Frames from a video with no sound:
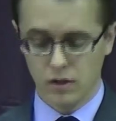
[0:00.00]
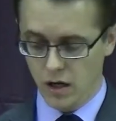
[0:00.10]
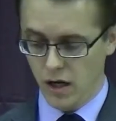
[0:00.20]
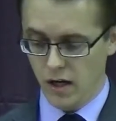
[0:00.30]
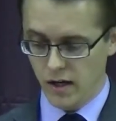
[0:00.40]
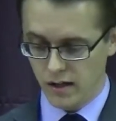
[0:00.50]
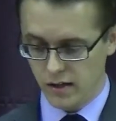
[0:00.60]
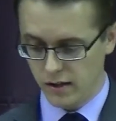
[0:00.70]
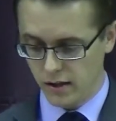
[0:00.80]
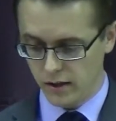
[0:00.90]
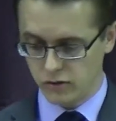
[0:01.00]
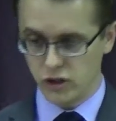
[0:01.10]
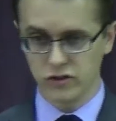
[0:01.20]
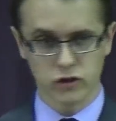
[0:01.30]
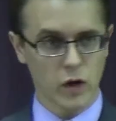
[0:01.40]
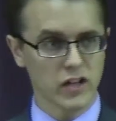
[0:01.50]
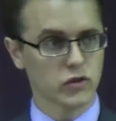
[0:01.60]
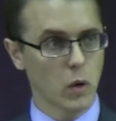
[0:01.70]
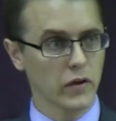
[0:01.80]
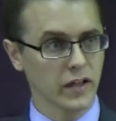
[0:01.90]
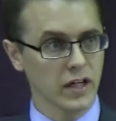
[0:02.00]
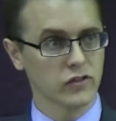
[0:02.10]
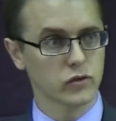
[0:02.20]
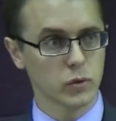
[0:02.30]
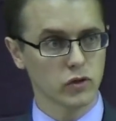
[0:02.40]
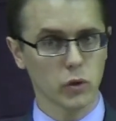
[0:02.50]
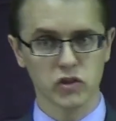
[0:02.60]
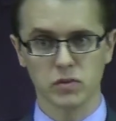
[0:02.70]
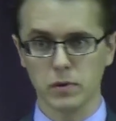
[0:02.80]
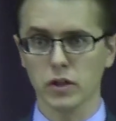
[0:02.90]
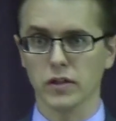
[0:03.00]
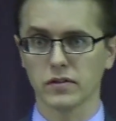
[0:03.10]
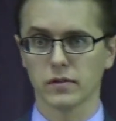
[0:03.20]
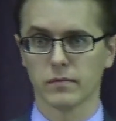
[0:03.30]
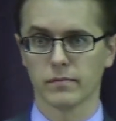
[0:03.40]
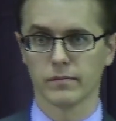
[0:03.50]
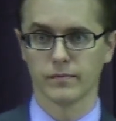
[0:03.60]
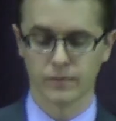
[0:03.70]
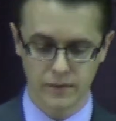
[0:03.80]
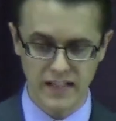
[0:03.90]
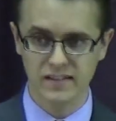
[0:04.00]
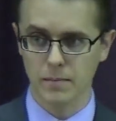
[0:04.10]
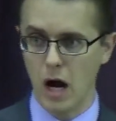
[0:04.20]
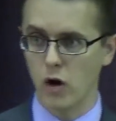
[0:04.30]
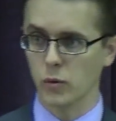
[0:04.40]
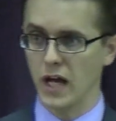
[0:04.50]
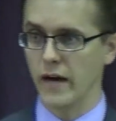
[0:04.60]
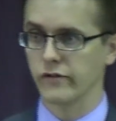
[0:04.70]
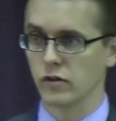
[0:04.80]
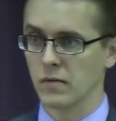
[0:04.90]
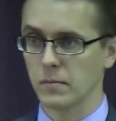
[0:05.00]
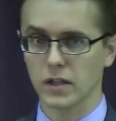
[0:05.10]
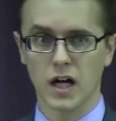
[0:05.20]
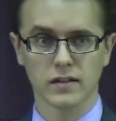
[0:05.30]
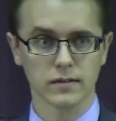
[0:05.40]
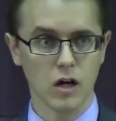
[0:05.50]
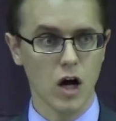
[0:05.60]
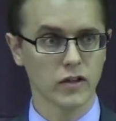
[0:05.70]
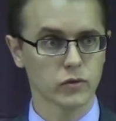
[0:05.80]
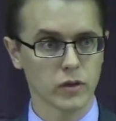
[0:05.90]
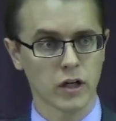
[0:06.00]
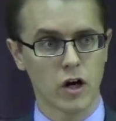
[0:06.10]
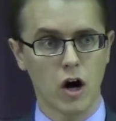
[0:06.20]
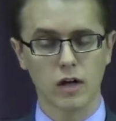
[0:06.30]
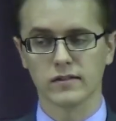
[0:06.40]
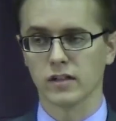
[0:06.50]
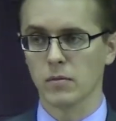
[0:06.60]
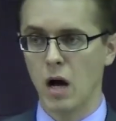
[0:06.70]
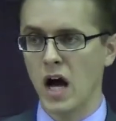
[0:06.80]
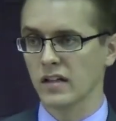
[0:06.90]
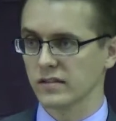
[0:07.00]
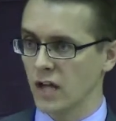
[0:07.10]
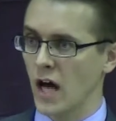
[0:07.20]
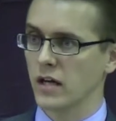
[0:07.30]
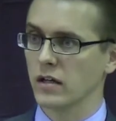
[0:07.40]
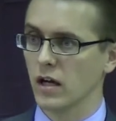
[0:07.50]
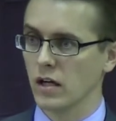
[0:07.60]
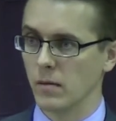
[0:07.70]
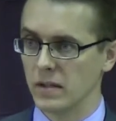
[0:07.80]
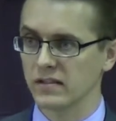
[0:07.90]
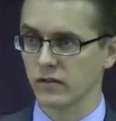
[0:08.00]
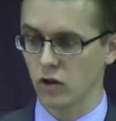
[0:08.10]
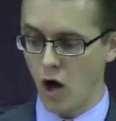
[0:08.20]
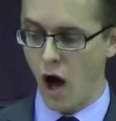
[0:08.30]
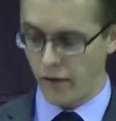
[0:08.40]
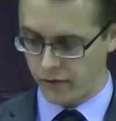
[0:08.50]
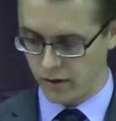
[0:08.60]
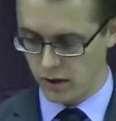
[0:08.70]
Uh, Jesus Christ dwelling in us through His Holy Spirit. That's the power we have to remember God's law. It's written in our hearts and our minds, not in, in a piece of cloth.